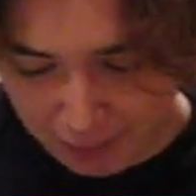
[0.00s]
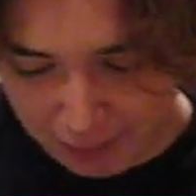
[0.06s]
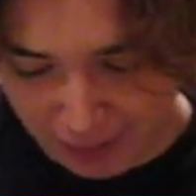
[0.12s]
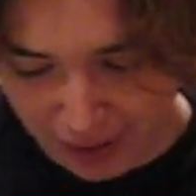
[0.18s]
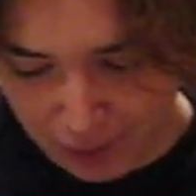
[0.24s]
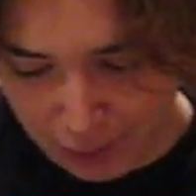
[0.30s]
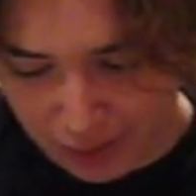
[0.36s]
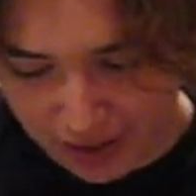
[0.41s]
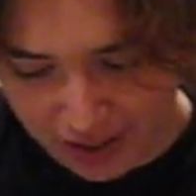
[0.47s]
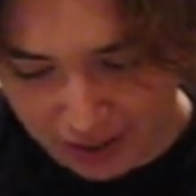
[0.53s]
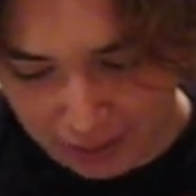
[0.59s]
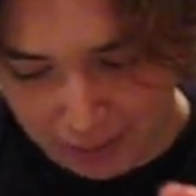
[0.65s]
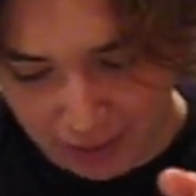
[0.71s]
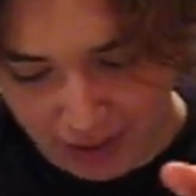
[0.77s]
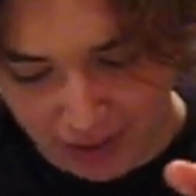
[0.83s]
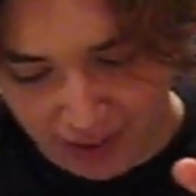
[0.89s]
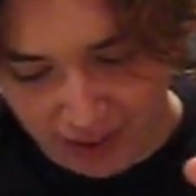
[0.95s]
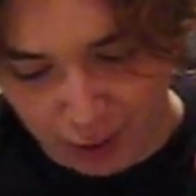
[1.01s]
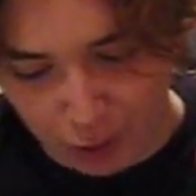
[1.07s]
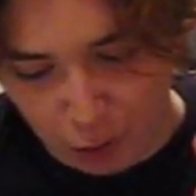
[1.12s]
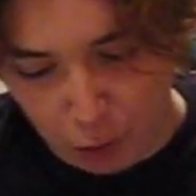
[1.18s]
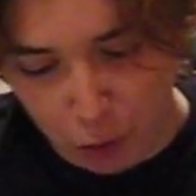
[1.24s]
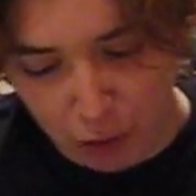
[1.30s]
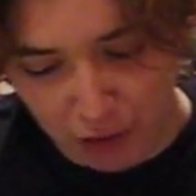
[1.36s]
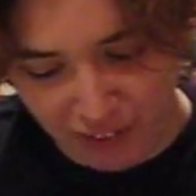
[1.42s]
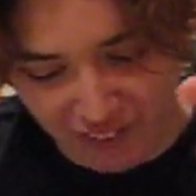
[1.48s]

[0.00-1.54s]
Play with some goof